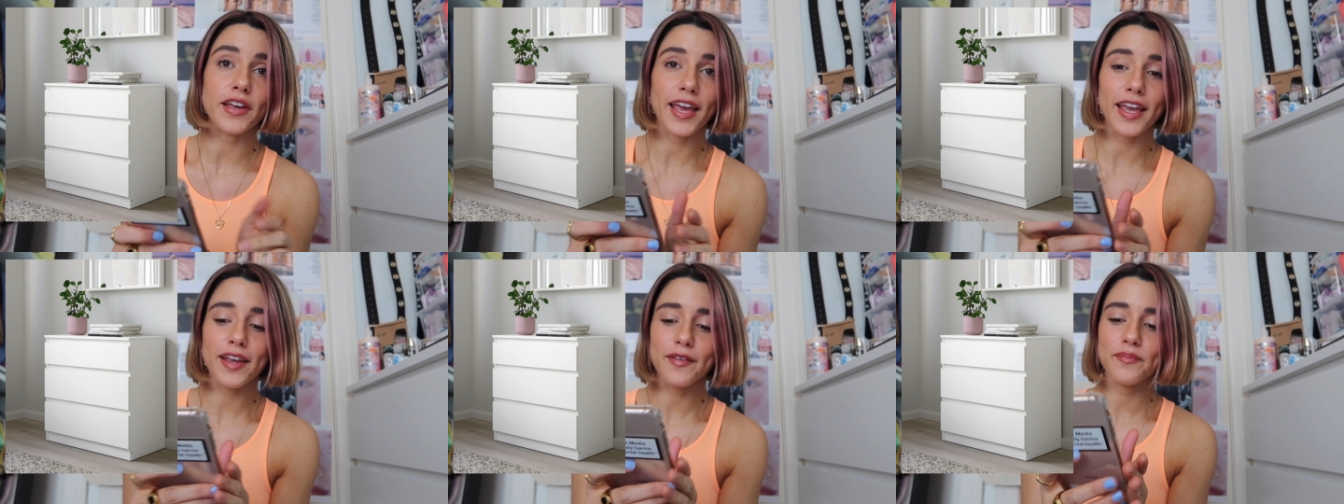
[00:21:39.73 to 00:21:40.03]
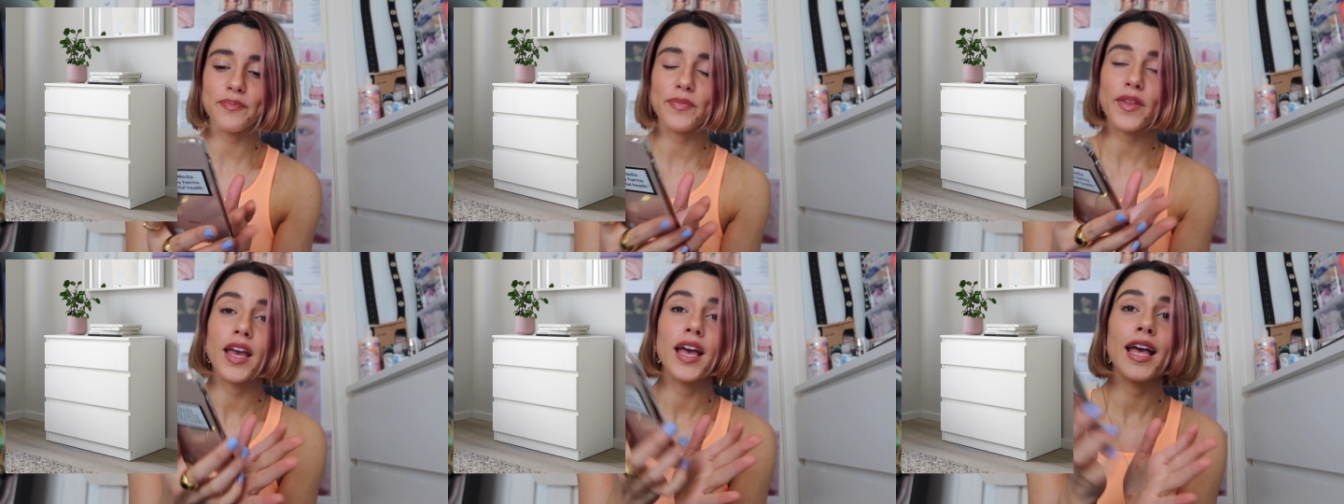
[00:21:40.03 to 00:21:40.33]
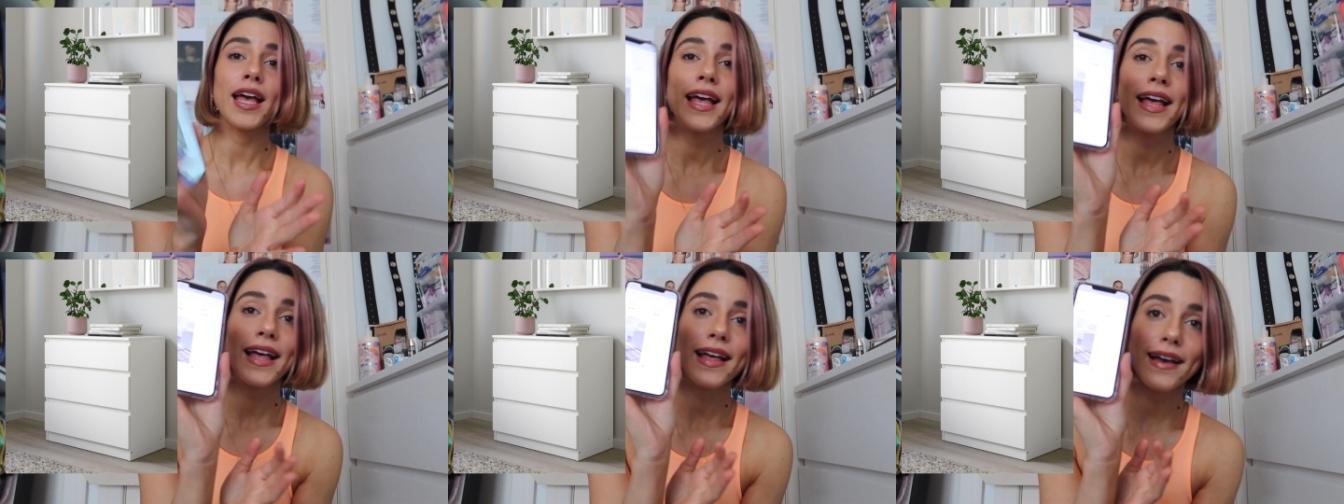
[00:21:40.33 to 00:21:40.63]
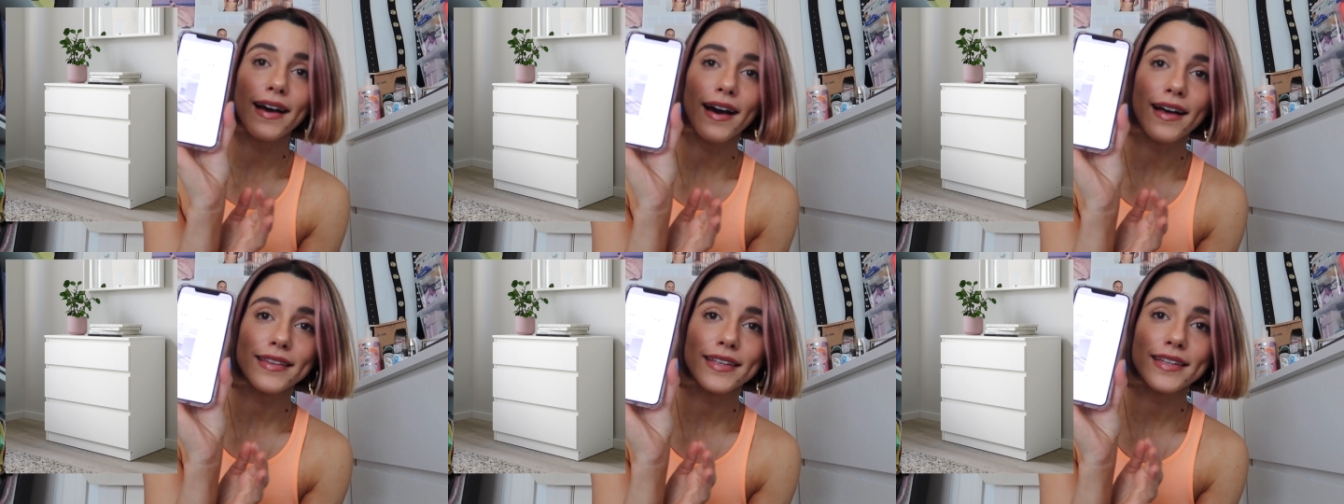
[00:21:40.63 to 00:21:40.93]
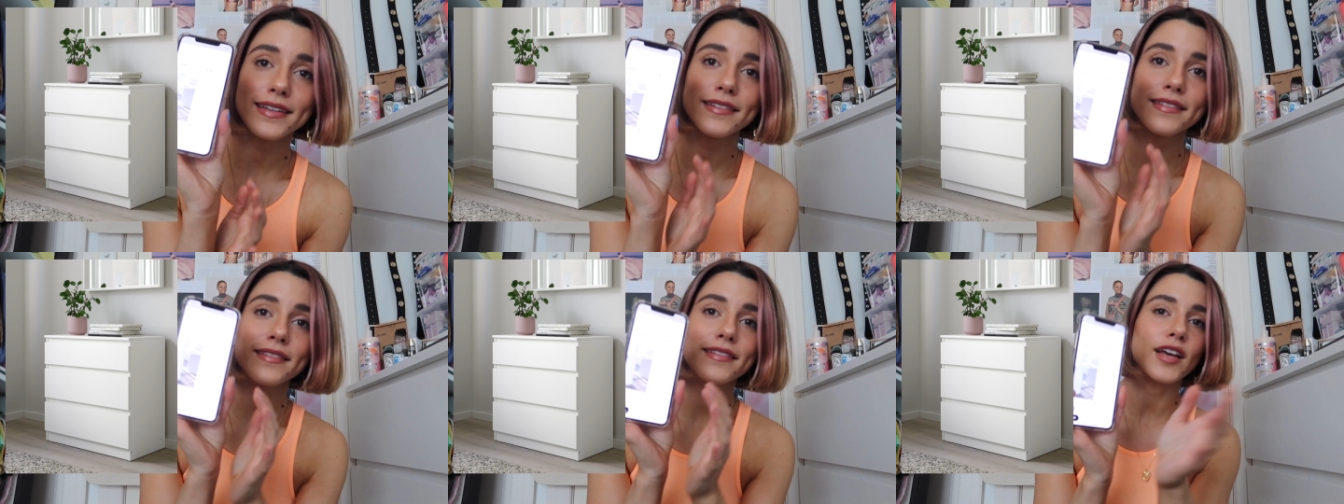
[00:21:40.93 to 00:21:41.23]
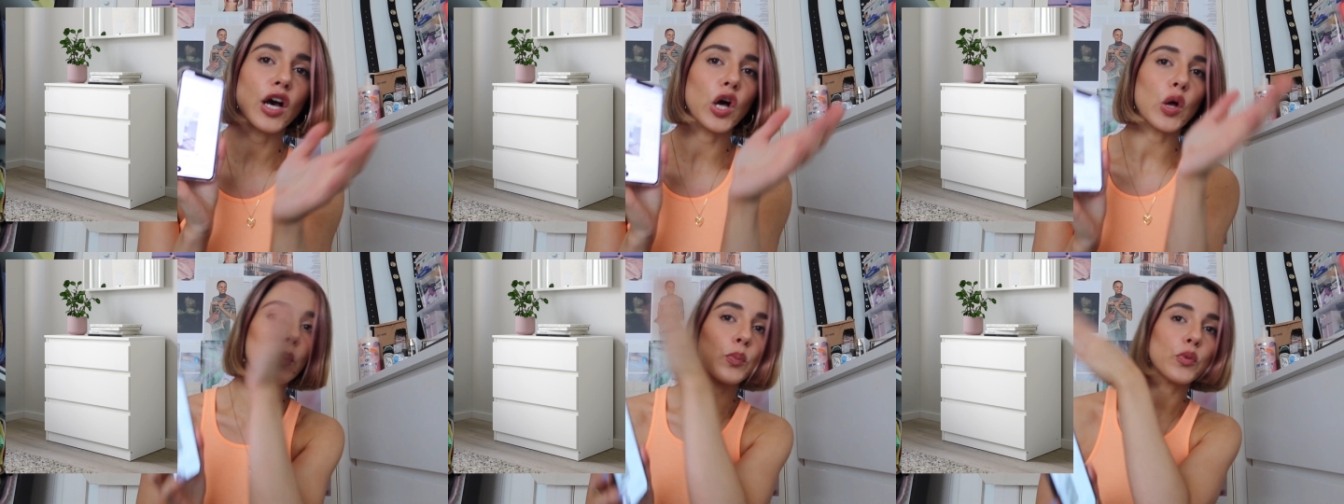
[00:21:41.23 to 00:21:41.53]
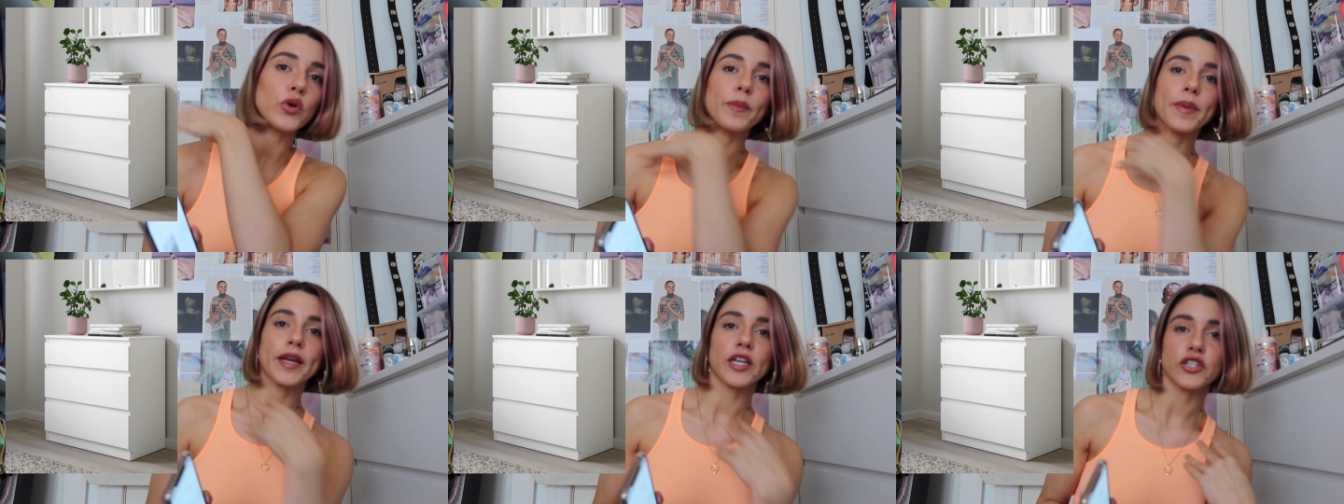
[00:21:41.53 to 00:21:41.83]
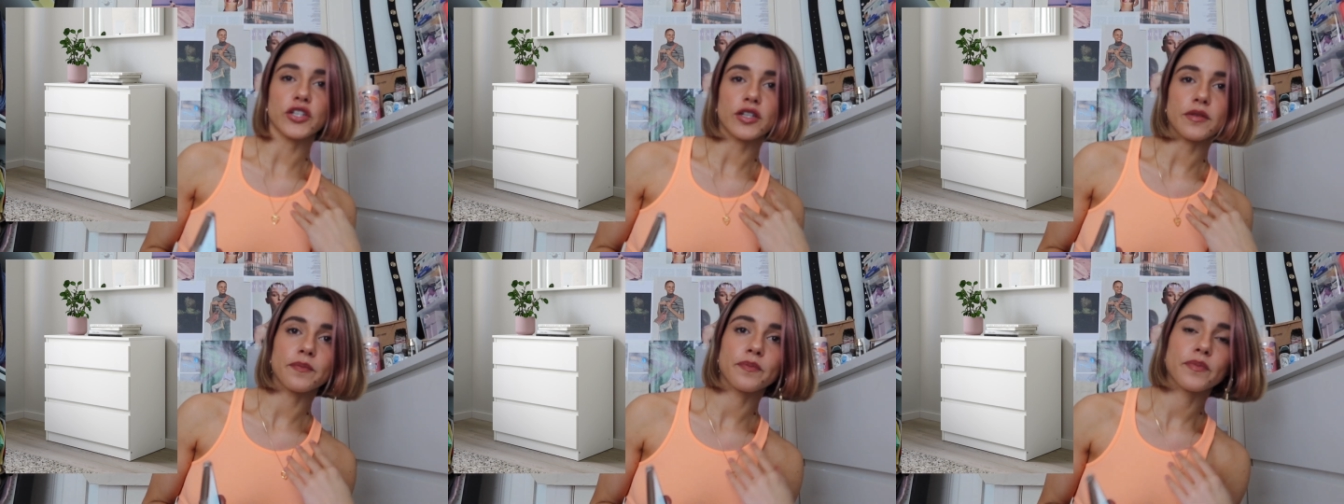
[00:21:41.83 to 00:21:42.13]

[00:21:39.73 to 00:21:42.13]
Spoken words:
okay? KULLEN, I'll put a picture.